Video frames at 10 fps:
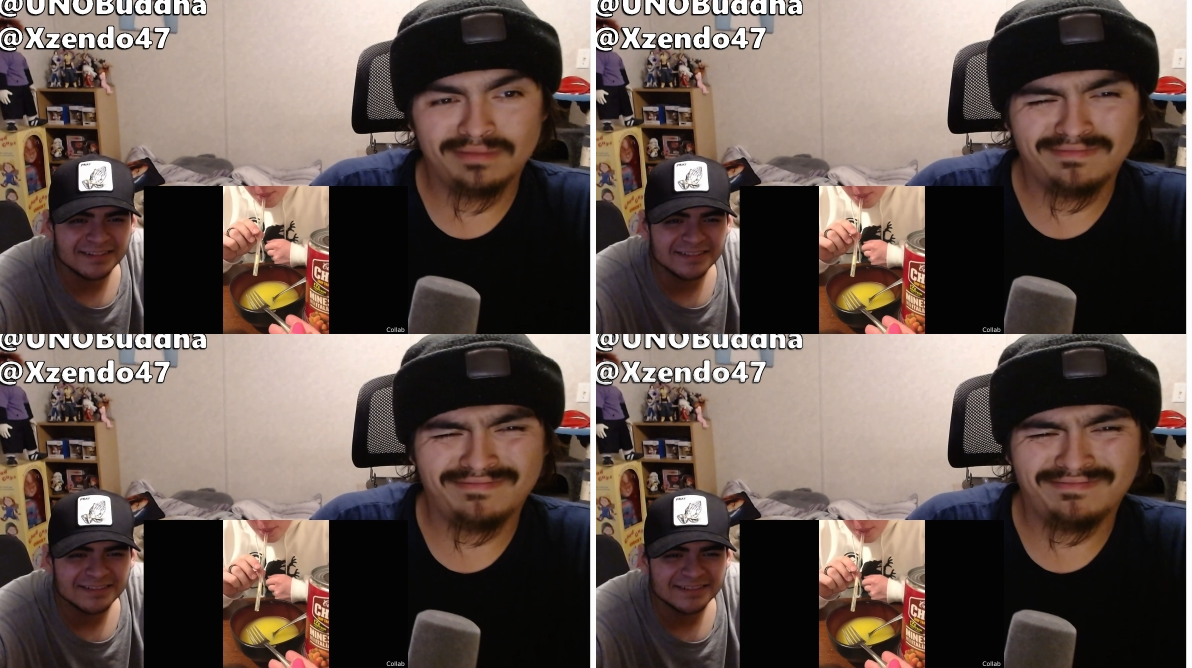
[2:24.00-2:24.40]

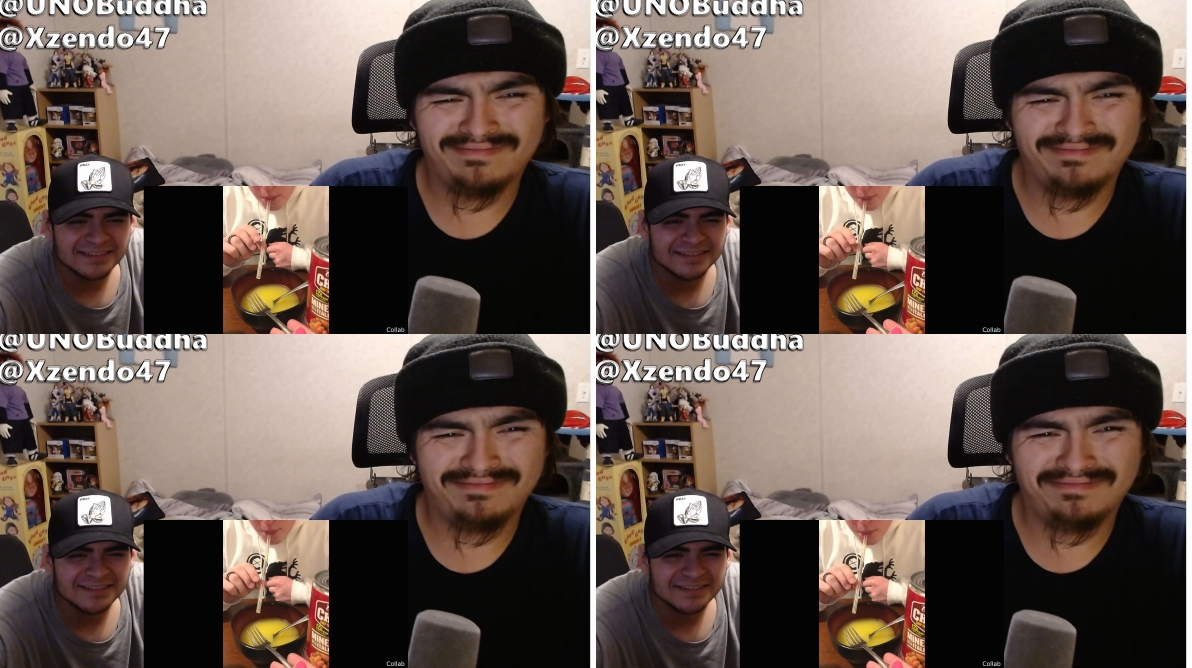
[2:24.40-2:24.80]

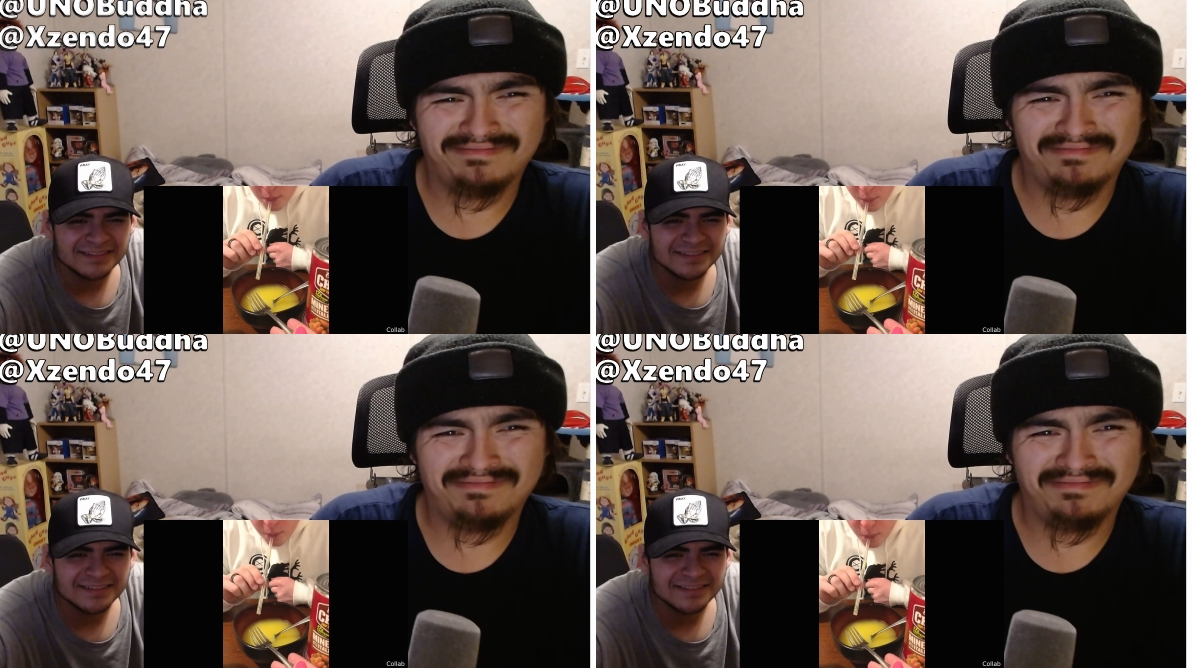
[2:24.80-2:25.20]

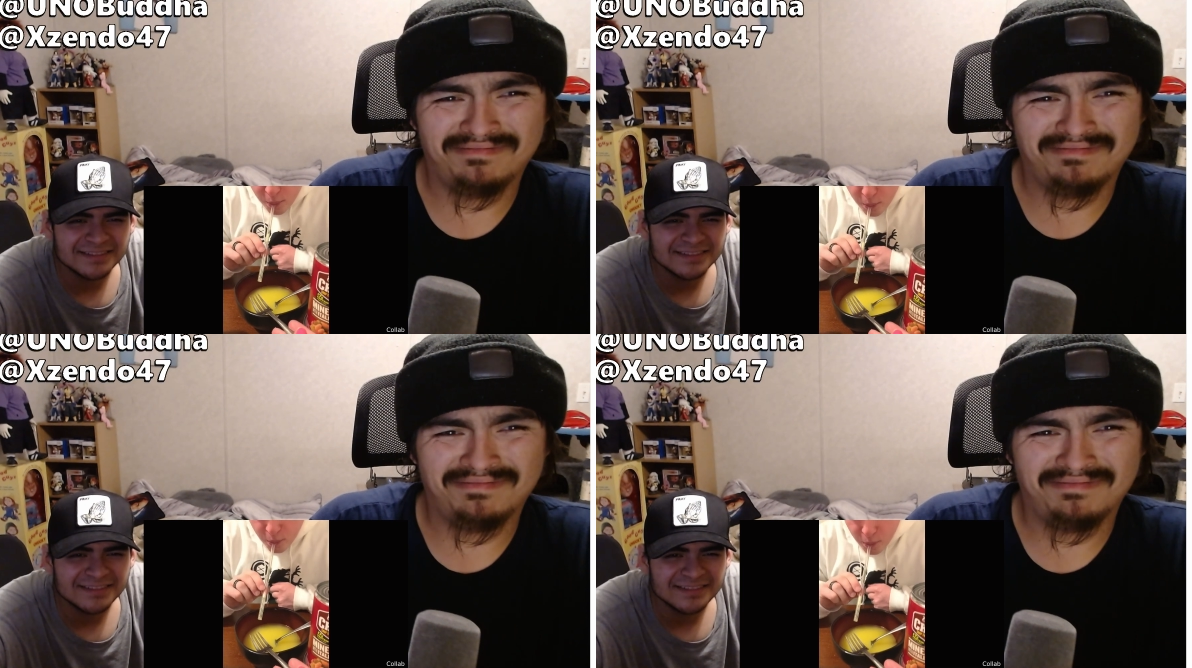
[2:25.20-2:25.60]

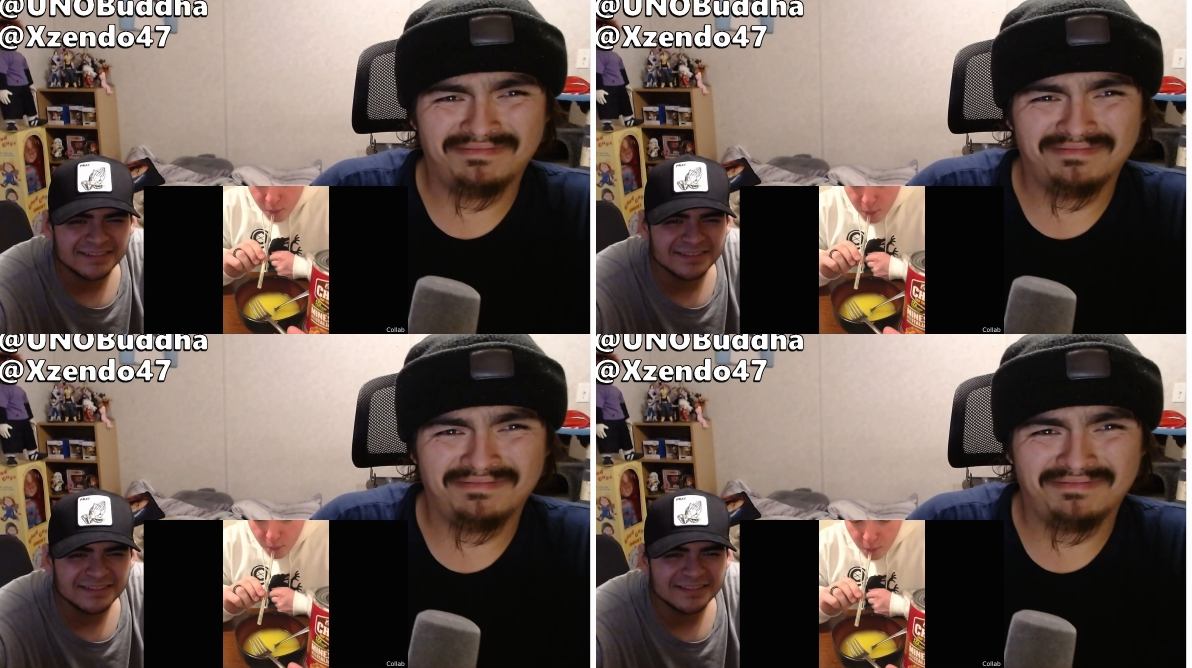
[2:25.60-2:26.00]

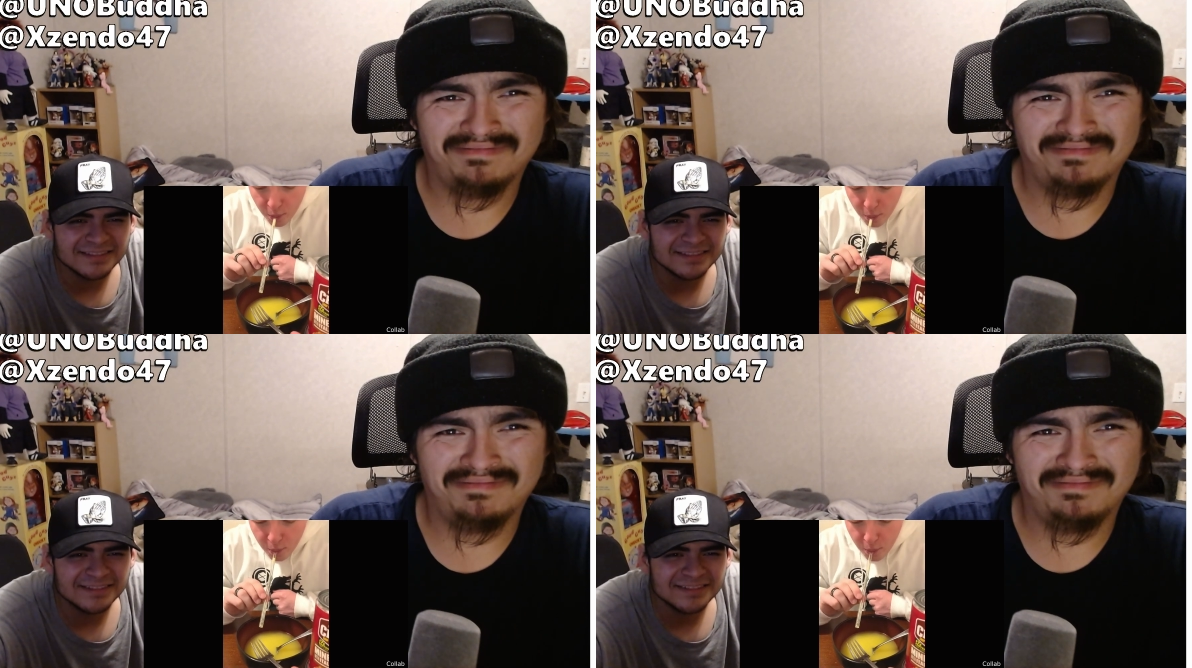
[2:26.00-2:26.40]

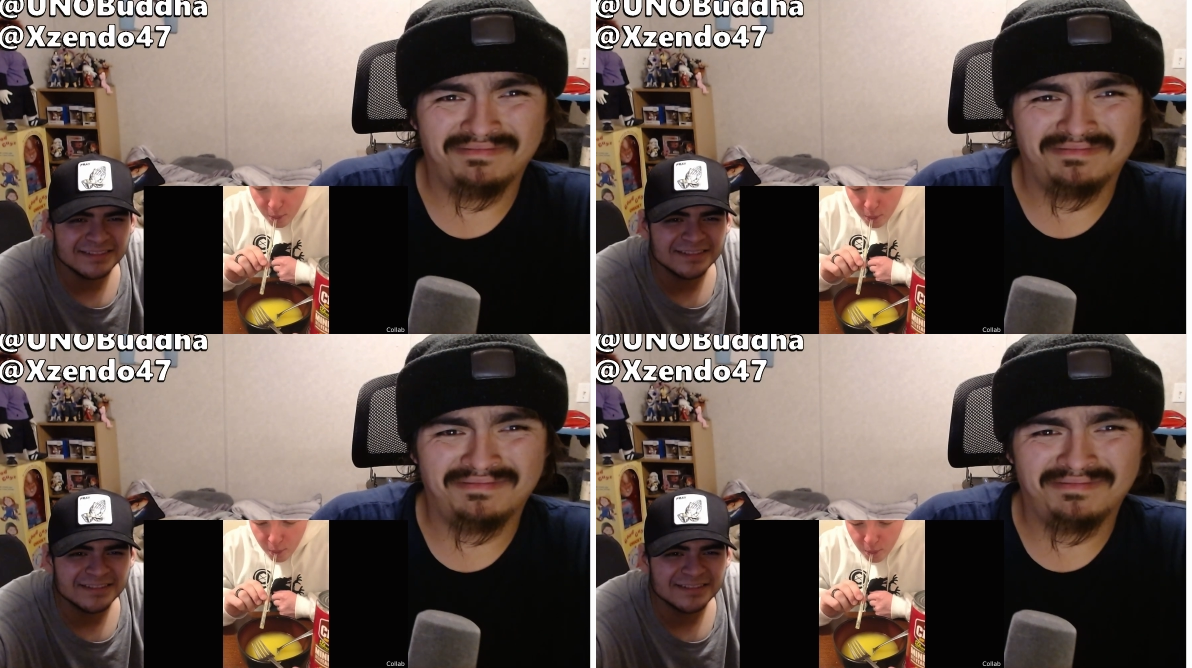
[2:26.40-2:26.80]

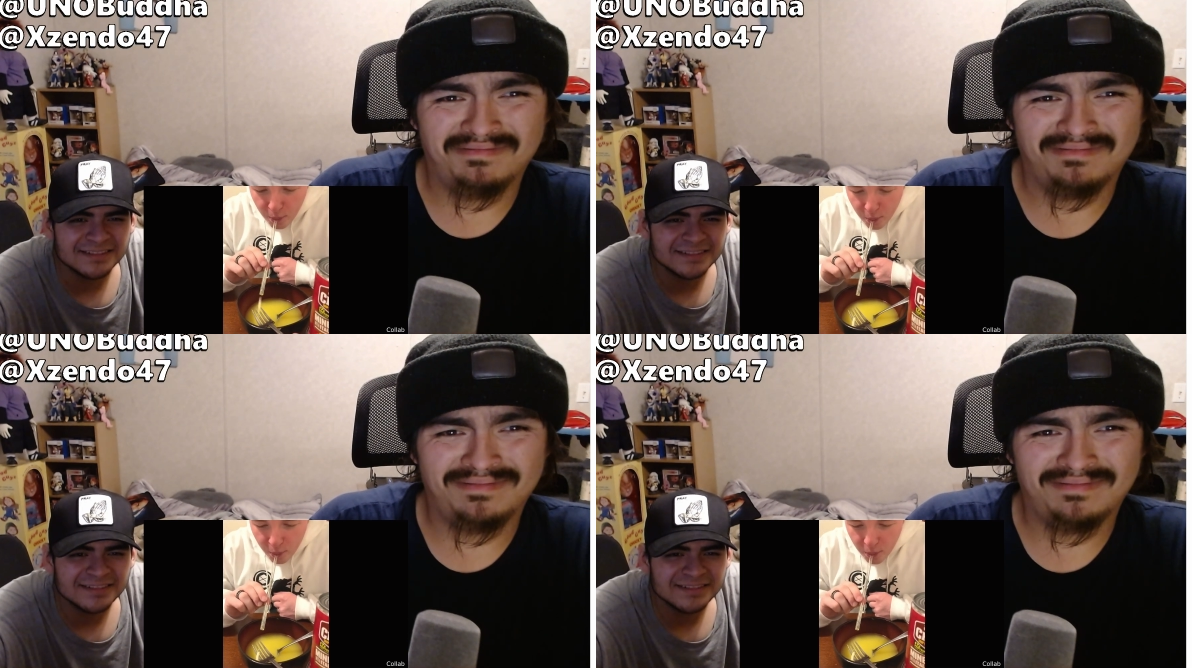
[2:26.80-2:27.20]

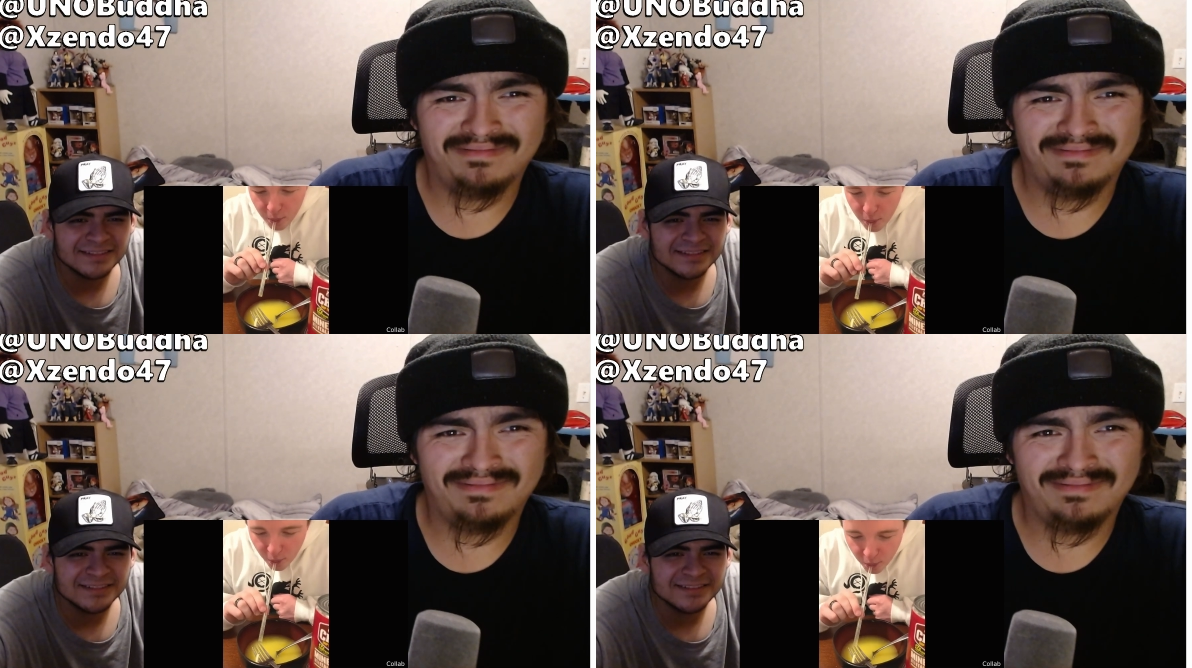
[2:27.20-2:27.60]

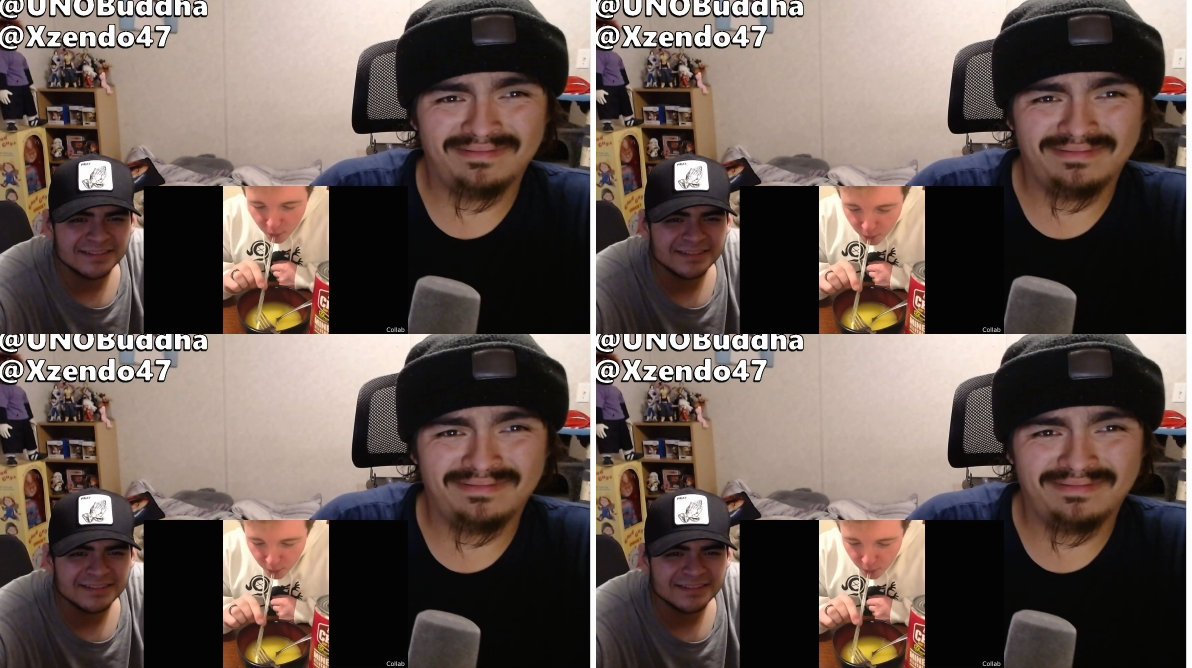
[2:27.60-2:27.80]
[no speech]